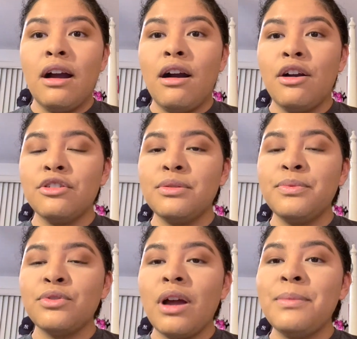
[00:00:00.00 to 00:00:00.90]
are
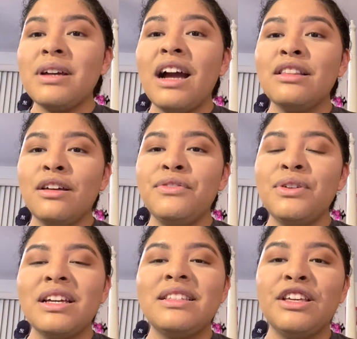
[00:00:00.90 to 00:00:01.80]
subscribed, I love
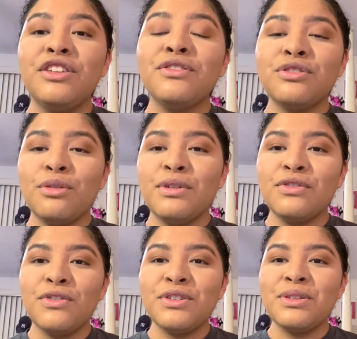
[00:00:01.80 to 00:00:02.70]
you guys. Thank you so
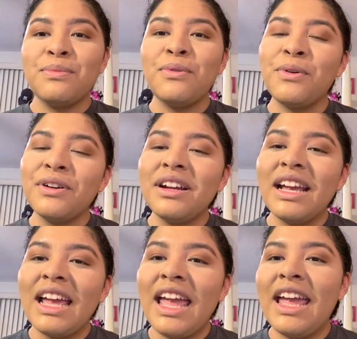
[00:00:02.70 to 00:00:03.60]
much for the
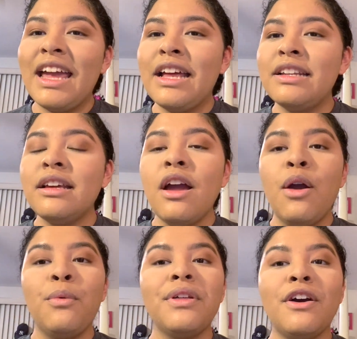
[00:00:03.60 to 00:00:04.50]
support. And
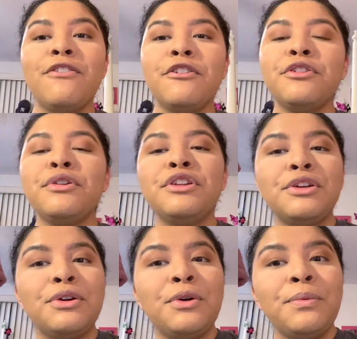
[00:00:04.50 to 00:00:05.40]
without further
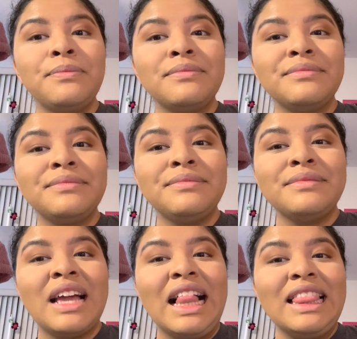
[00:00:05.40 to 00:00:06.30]
ado,
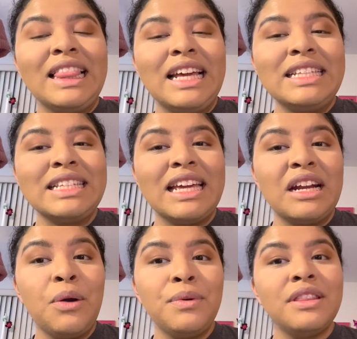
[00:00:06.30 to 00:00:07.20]
let's
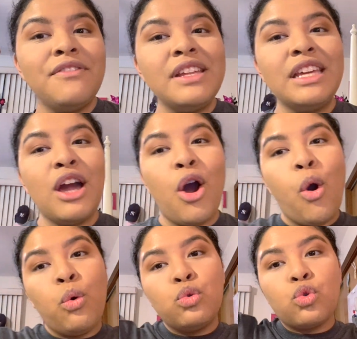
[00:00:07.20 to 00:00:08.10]
get on with the
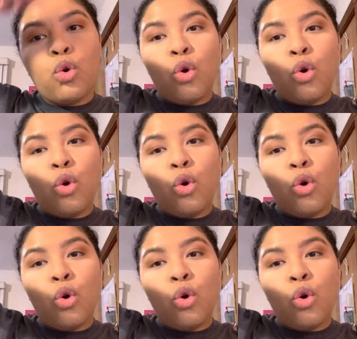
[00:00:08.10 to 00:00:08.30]
video.